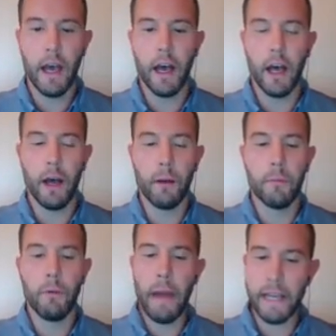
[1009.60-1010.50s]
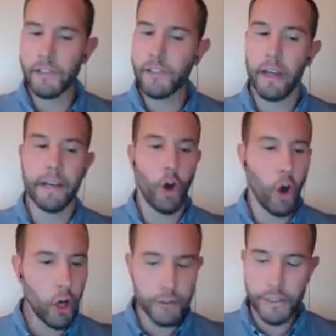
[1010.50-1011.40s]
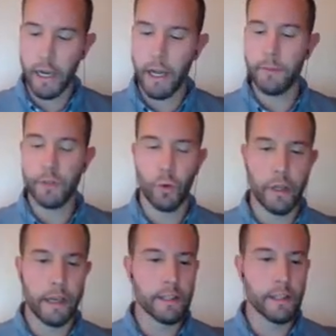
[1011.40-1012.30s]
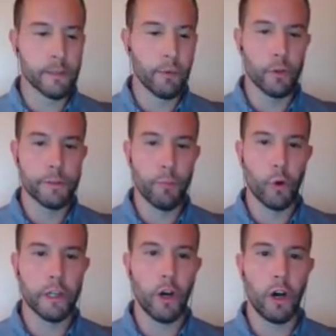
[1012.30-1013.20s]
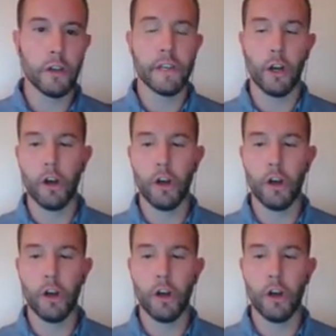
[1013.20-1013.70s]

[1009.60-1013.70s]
um, masks on at all times. We'll get into some of those protocols. And